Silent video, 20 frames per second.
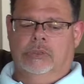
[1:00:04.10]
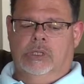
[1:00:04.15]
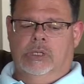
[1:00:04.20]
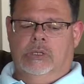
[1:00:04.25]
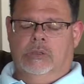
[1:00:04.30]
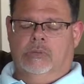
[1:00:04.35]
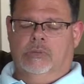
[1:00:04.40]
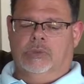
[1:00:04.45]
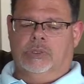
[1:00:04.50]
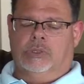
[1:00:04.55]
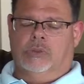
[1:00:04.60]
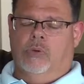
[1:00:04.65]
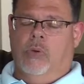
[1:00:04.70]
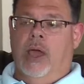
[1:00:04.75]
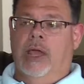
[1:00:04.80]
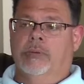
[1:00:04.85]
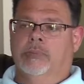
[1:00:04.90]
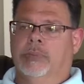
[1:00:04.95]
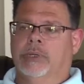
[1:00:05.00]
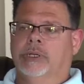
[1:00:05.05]
was
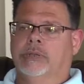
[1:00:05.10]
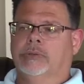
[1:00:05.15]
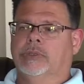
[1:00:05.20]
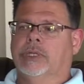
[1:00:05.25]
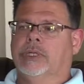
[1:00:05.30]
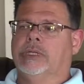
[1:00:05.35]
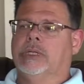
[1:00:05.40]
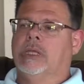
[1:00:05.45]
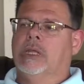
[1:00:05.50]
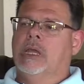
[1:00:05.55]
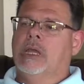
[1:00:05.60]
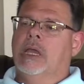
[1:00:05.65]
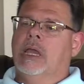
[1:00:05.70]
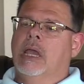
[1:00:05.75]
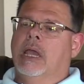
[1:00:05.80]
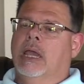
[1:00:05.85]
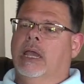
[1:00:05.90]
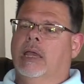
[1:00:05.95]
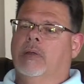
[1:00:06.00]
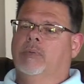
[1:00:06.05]
quite brilliant
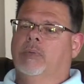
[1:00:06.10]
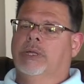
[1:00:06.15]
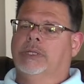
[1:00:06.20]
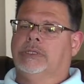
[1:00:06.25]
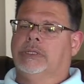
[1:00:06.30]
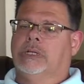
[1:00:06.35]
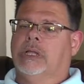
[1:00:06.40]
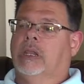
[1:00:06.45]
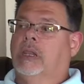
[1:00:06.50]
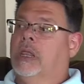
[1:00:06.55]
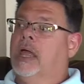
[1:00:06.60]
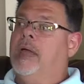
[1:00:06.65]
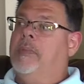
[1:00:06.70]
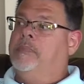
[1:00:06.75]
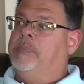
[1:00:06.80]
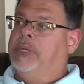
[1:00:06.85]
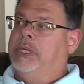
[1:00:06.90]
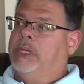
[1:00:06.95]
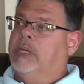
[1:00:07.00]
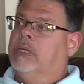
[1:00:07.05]
and went to
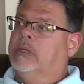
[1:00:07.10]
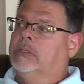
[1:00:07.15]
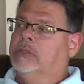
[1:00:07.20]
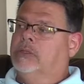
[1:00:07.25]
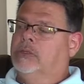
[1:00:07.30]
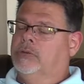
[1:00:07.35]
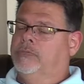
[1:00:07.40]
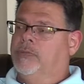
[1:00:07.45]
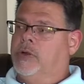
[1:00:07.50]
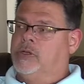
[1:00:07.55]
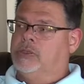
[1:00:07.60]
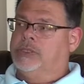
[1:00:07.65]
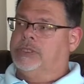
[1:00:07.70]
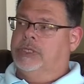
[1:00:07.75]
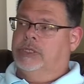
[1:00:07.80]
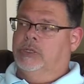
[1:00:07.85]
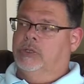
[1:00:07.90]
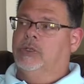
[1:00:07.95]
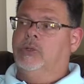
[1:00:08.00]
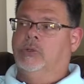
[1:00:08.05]
Columbia University
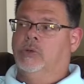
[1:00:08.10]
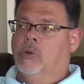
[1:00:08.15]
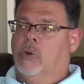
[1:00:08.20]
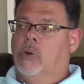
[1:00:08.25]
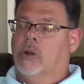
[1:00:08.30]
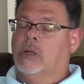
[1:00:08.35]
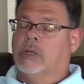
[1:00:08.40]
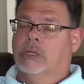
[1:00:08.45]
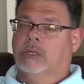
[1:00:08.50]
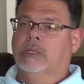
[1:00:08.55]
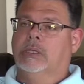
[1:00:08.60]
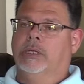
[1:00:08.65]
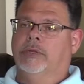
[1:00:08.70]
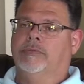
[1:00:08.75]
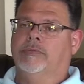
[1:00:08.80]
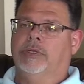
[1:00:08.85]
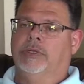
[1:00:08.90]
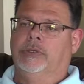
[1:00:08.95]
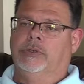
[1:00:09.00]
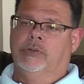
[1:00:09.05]
in New York. He lived
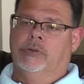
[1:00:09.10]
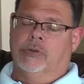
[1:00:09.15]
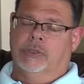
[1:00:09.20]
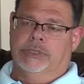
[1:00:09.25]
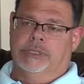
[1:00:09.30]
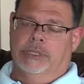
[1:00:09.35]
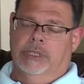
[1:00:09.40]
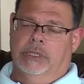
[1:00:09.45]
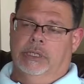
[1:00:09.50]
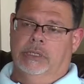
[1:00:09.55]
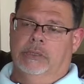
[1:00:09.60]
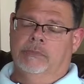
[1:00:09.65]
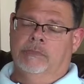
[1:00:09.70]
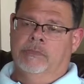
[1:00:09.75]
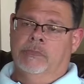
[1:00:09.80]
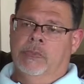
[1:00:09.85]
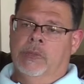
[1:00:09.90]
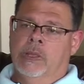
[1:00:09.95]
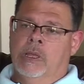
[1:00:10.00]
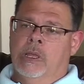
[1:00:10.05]
in New York City
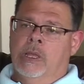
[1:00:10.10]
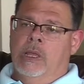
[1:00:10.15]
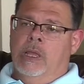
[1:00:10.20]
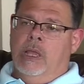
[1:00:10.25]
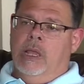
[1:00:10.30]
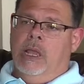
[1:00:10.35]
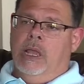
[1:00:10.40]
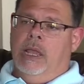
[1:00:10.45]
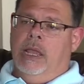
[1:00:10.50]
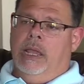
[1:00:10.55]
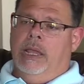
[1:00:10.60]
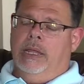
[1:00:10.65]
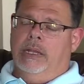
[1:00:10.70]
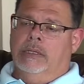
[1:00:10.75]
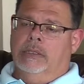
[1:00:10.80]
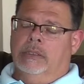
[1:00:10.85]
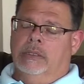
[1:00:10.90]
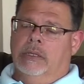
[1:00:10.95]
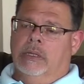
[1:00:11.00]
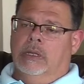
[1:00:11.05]

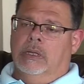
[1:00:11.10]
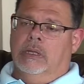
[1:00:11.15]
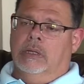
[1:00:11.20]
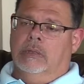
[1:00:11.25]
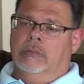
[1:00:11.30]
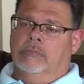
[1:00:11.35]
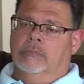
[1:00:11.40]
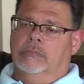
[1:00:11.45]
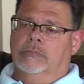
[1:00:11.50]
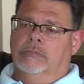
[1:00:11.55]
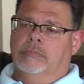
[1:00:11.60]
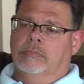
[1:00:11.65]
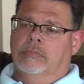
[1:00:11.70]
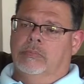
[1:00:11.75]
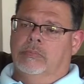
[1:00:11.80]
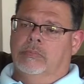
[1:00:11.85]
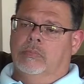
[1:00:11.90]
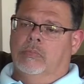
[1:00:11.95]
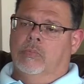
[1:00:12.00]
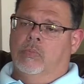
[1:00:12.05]
and
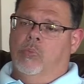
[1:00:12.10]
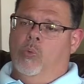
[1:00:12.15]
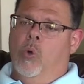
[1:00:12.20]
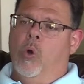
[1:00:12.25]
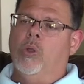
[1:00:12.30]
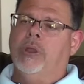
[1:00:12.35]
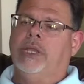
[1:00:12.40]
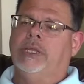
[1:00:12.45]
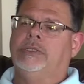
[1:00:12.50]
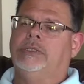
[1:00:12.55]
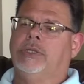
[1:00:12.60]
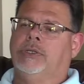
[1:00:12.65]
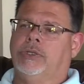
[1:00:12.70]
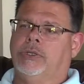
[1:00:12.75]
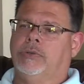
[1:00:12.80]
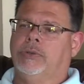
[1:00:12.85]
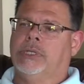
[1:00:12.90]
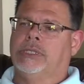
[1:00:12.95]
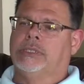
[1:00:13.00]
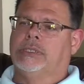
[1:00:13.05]
wanted to do
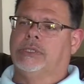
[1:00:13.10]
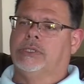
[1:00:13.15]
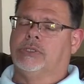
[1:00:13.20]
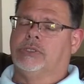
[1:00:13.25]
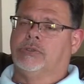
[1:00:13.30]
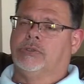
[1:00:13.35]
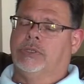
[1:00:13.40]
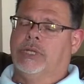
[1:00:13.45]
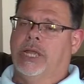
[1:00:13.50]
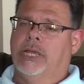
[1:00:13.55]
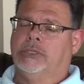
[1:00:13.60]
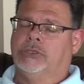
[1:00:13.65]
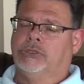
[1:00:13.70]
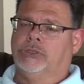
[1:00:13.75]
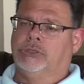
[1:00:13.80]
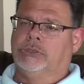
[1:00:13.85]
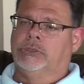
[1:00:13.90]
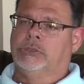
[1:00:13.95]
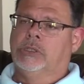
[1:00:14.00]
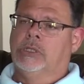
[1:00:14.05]
his
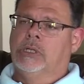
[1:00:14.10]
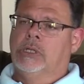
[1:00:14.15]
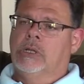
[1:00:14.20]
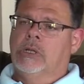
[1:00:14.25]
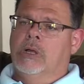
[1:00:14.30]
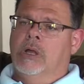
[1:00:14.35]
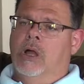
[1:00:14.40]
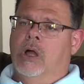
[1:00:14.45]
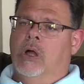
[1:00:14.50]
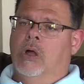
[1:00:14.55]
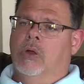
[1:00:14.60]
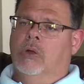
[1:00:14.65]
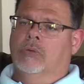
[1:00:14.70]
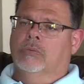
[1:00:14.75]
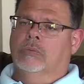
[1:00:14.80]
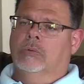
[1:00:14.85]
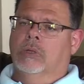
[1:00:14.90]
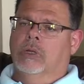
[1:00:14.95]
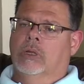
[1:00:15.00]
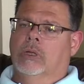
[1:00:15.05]
dissertation
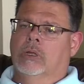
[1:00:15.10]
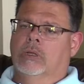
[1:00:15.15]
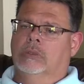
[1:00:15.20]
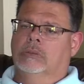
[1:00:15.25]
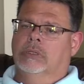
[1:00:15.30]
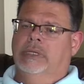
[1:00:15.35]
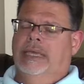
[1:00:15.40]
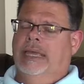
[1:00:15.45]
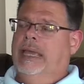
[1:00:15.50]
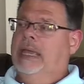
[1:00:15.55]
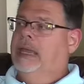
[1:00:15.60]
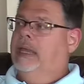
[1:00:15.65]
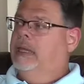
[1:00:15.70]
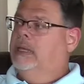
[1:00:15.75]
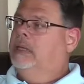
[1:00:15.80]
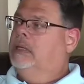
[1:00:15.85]
on gay